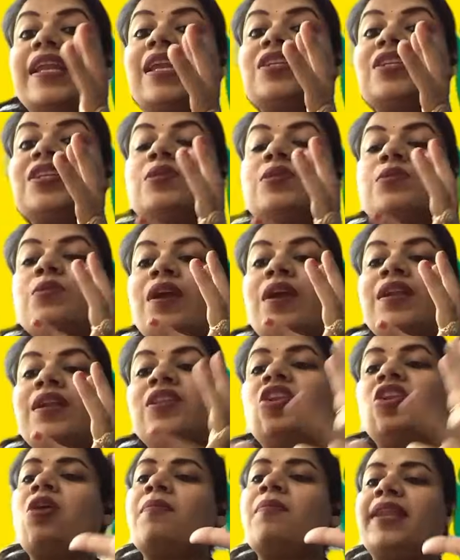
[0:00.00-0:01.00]
energy is what?
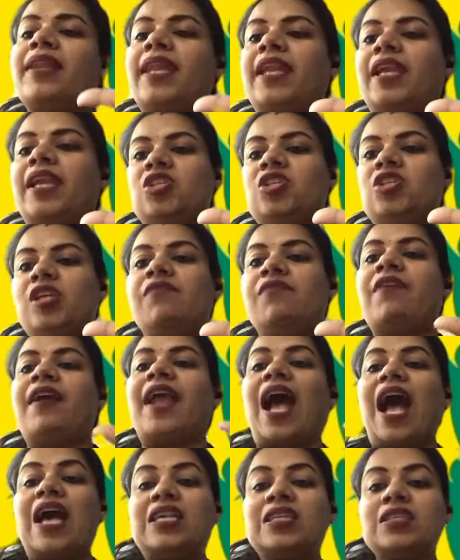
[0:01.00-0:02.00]
The normal energy. If I
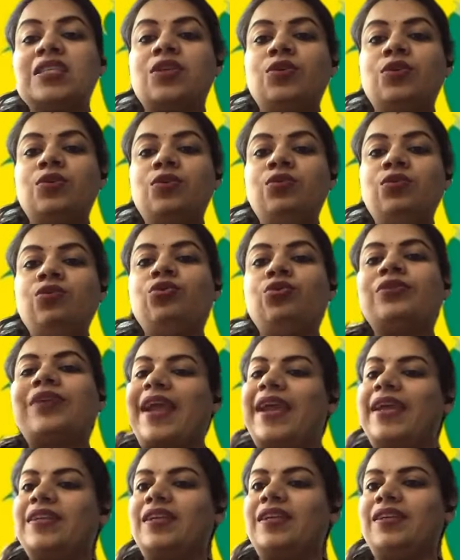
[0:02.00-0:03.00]
ask you to
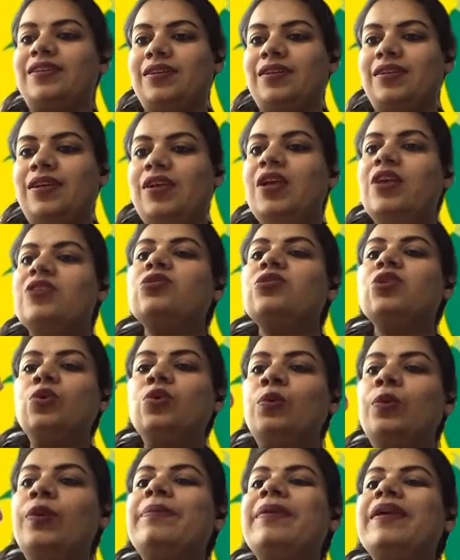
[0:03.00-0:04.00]
write it, so
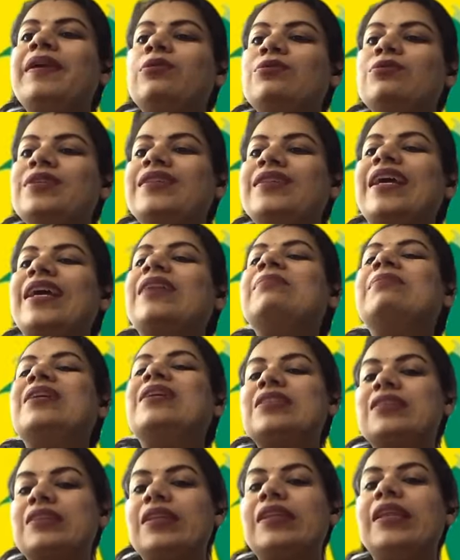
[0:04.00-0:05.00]
you will be using that
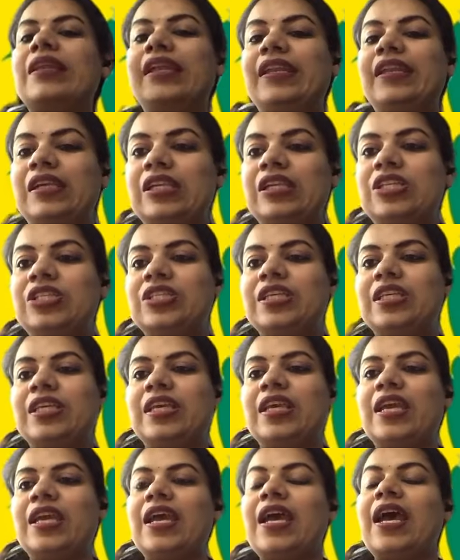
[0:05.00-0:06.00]
muscular
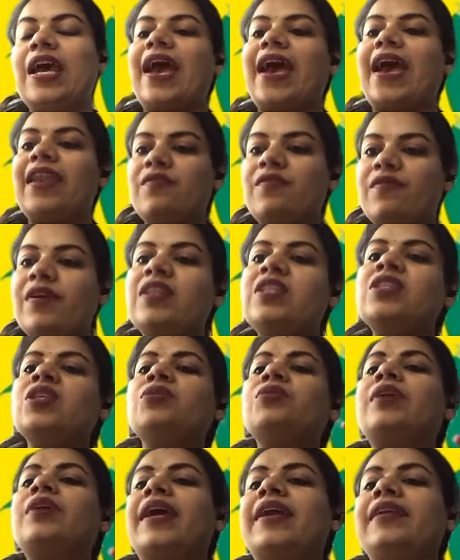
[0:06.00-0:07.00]
energy. And once
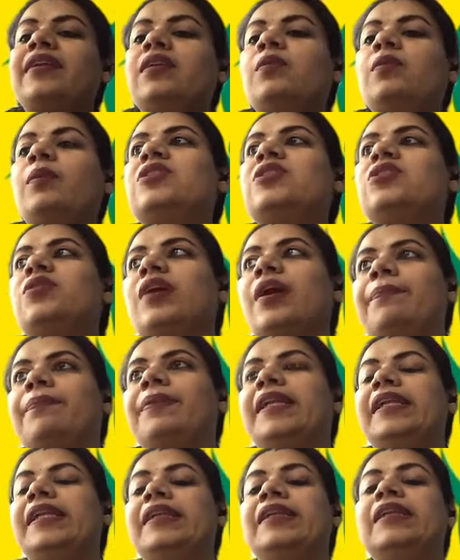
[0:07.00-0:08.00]
you write it, once you
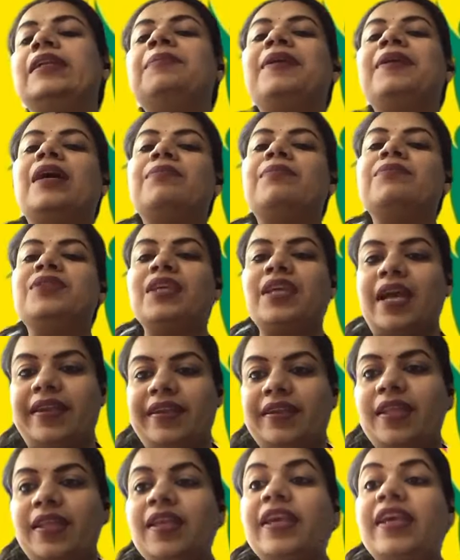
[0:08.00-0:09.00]
complete it, it becomes the
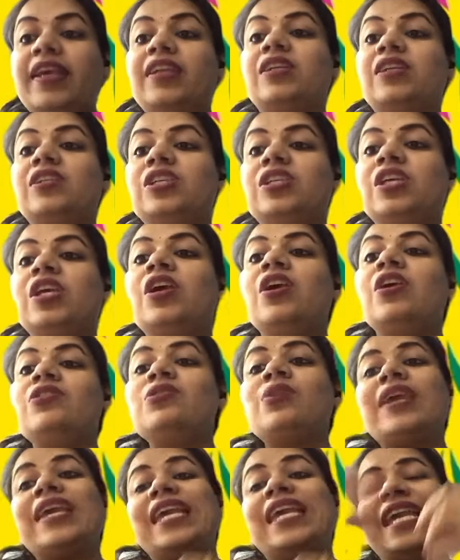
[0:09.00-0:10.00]
kinetic energy.
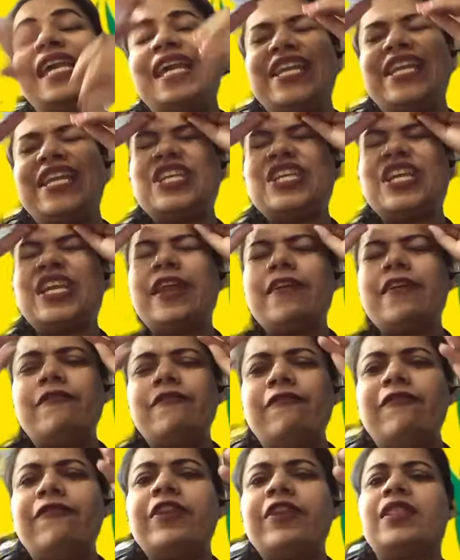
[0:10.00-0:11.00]
So each and
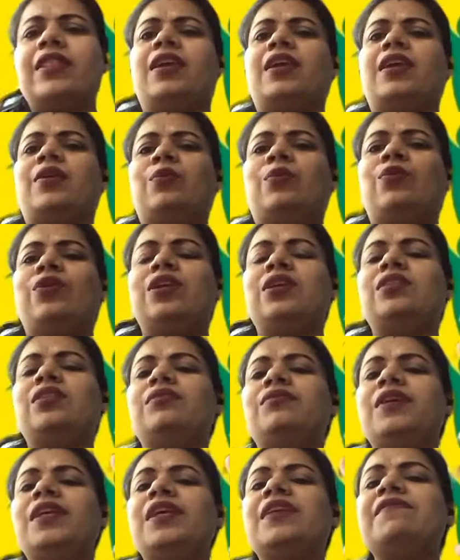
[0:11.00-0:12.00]
everything,
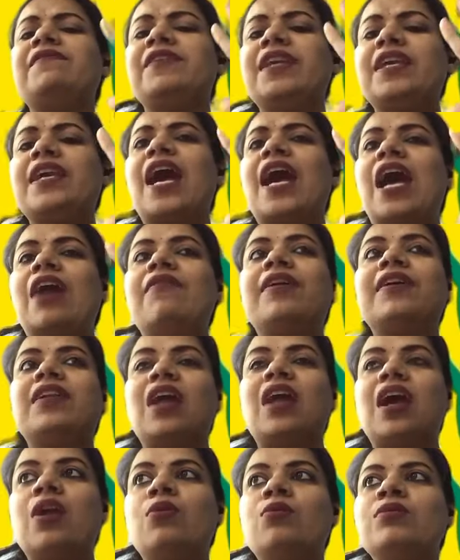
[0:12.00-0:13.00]
whatever we have
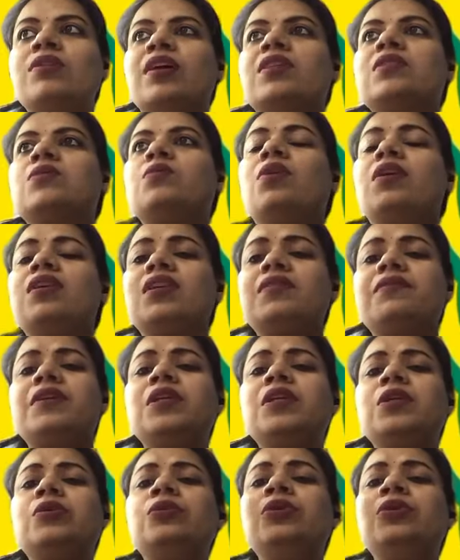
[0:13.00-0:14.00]
around us, whatever
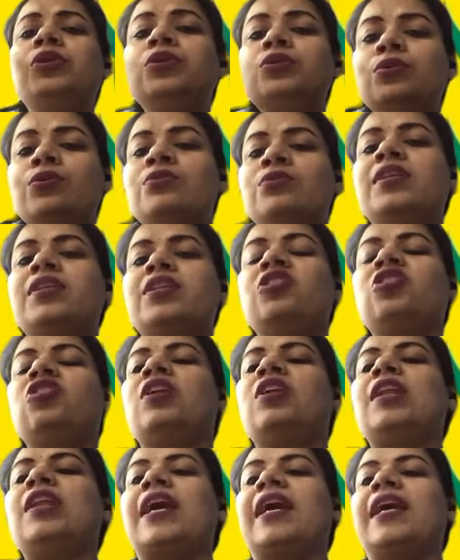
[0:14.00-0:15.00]
you use it in
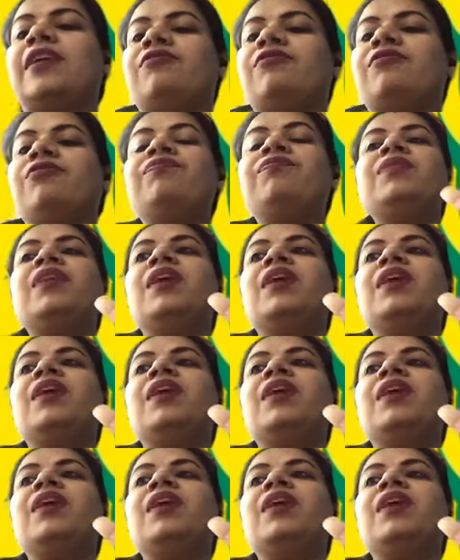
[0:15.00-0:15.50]
your life,